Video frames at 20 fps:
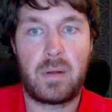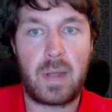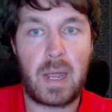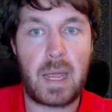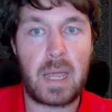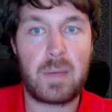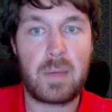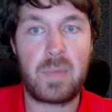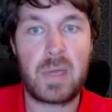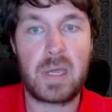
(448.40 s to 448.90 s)

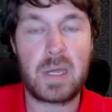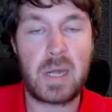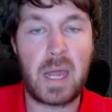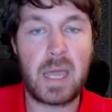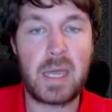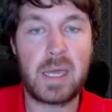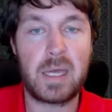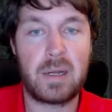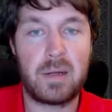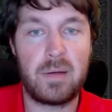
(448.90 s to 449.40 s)
AB
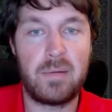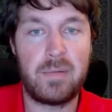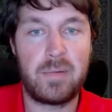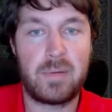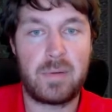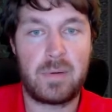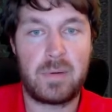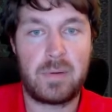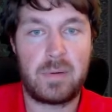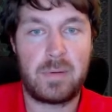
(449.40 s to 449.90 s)
negative.
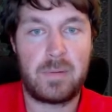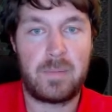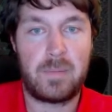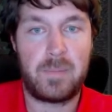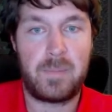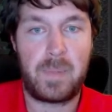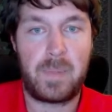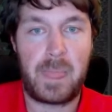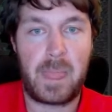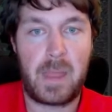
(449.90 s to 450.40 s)

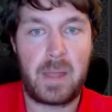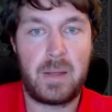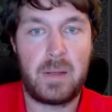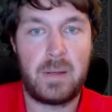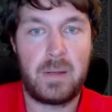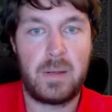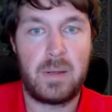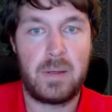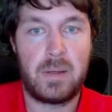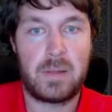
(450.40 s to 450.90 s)

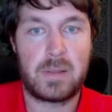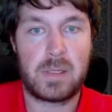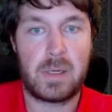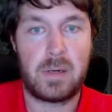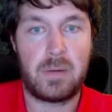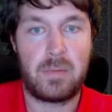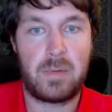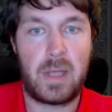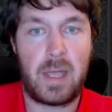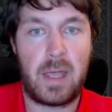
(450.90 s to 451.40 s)

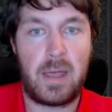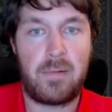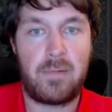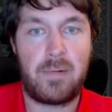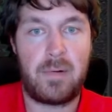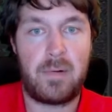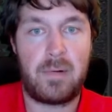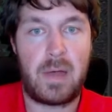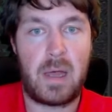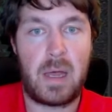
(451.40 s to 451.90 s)
So we have
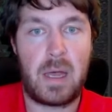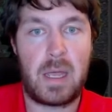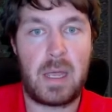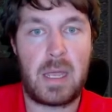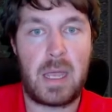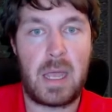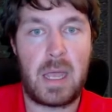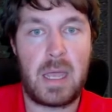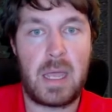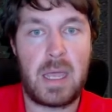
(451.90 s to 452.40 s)

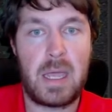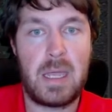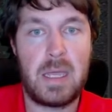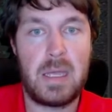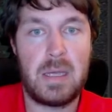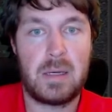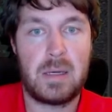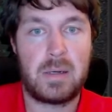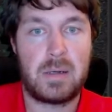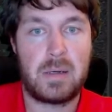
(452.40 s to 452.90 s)
IA.
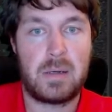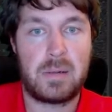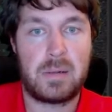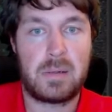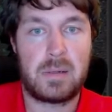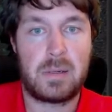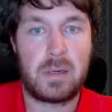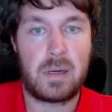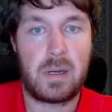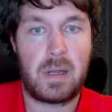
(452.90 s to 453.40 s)

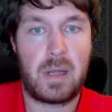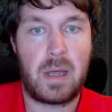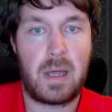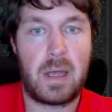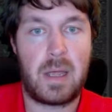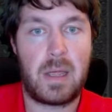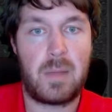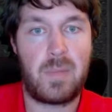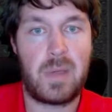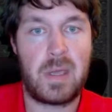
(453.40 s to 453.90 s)

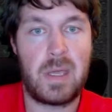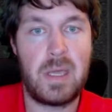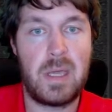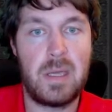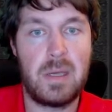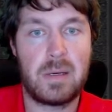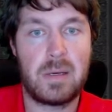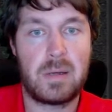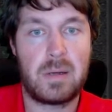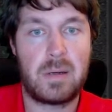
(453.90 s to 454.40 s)

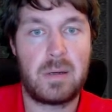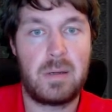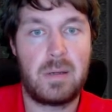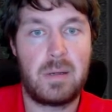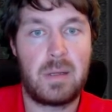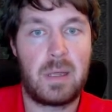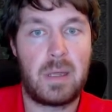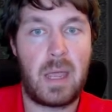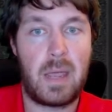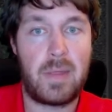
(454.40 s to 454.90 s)
IB,
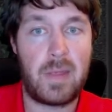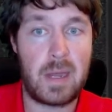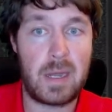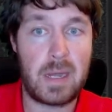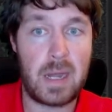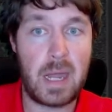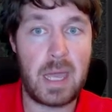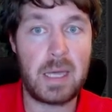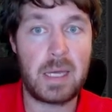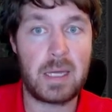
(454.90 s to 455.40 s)
and then
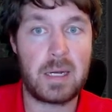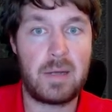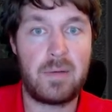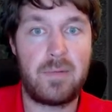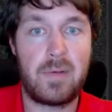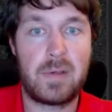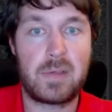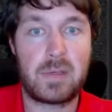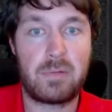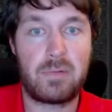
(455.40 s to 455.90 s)
negative
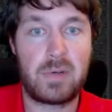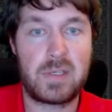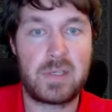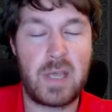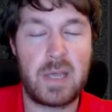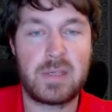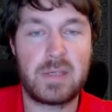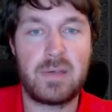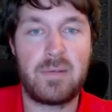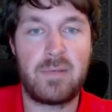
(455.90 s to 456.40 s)
is the
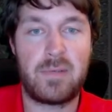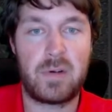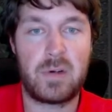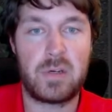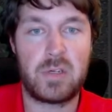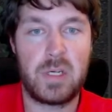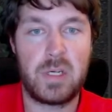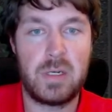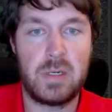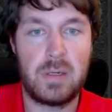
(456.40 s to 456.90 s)
recessive
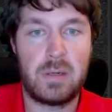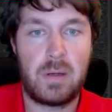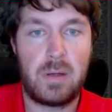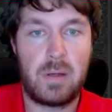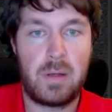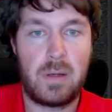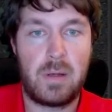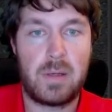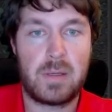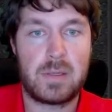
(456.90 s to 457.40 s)
version,
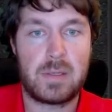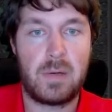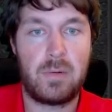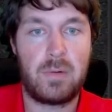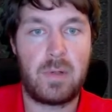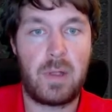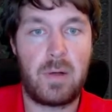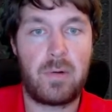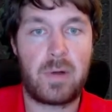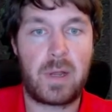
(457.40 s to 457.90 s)
the
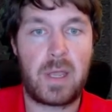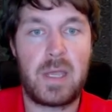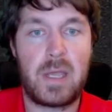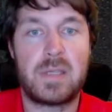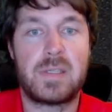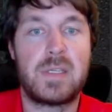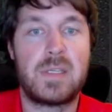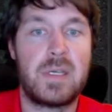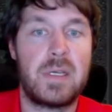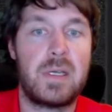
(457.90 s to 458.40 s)

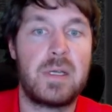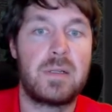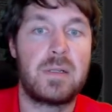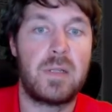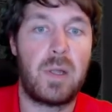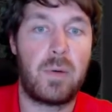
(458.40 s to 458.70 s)
lowercase d,